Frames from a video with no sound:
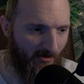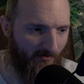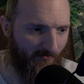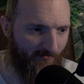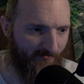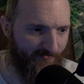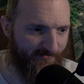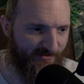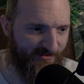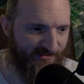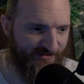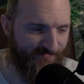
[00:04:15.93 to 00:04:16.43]

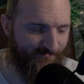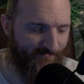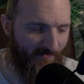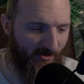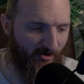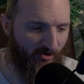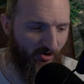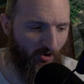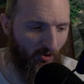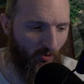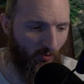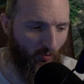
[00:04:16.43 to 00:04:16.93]

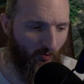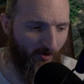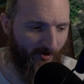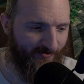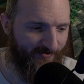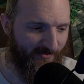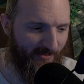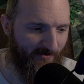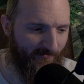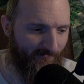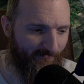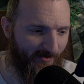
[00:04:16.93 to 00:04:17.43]
Despair with
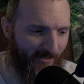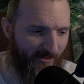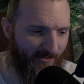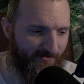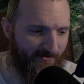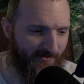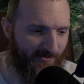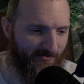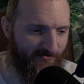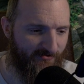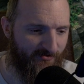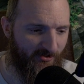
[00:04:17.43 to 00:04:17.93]

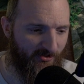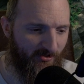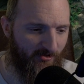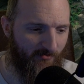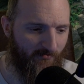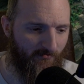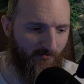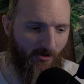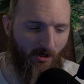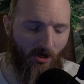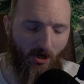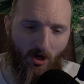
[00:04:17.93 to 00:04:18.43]
Impending
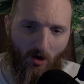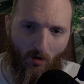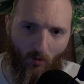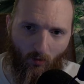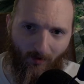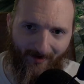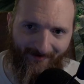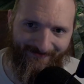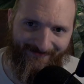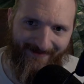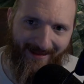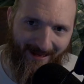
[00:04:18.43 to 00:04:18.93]
Doom.
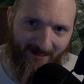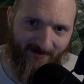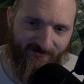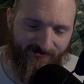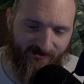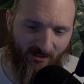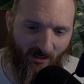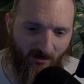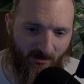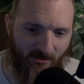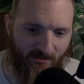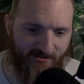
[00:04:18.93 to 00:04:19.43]
What that
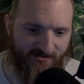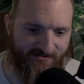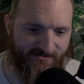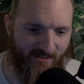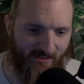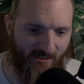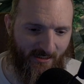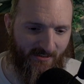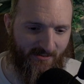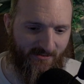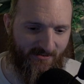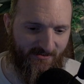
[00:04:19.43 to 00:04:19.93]
does
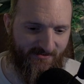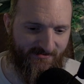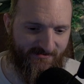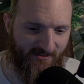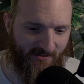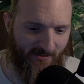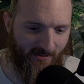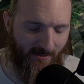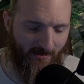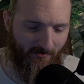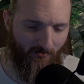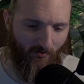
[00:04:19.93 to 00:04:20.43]
is,
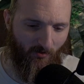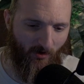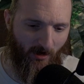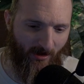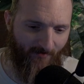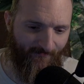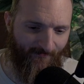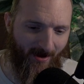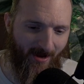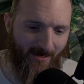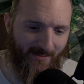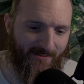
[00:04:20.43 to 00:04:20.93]

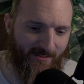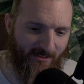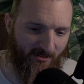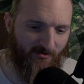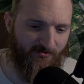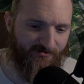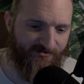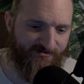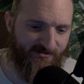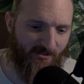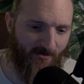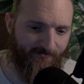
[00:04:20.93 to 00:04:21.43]
if I kill
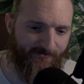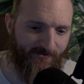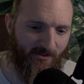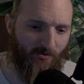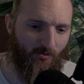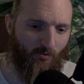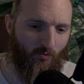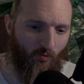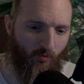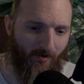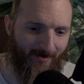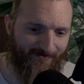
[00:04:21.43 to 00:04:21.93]

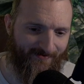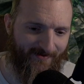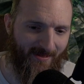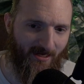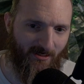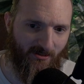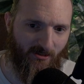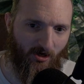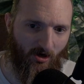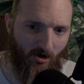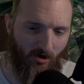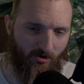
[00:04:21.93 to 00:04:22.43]
something with
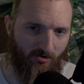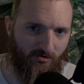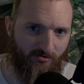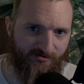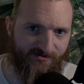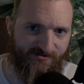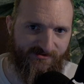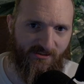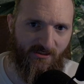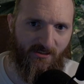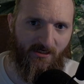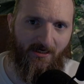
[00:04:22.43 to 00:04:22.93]
that
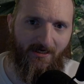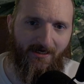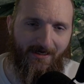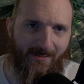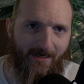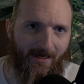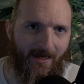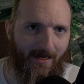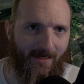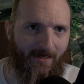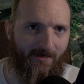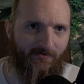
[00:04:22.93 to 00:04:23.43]
curse,
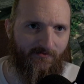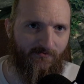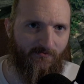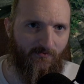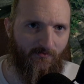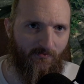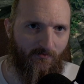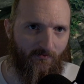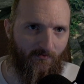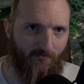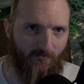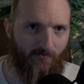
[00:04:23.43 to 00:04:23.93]
it
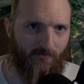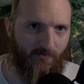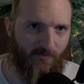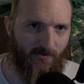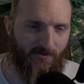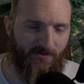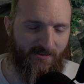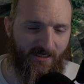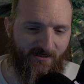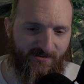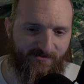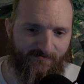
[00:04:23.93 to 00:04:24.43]

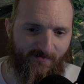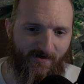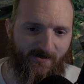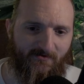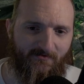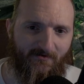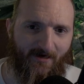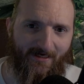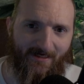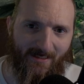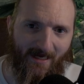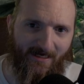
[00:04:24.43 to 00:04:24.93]
gives me
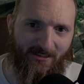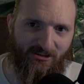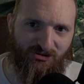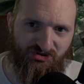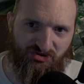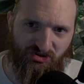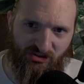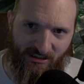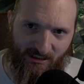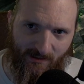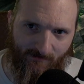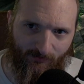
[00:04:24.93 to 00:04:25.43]
like a
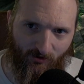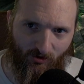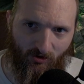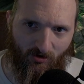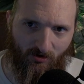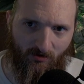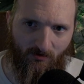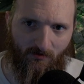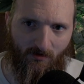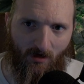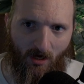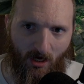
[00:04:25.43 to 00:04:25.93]

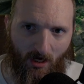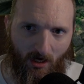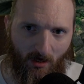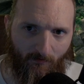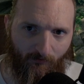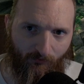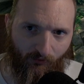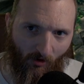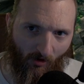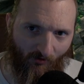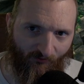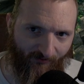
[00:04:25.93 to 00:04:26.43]
cheaper
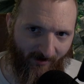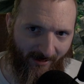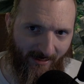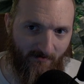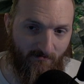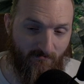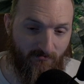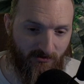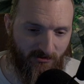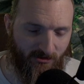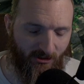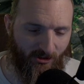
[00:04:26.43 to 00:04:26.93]
Profane
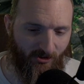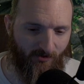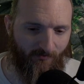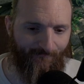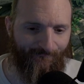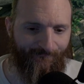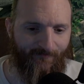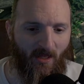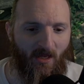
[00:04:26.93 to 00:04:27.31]
Bloom.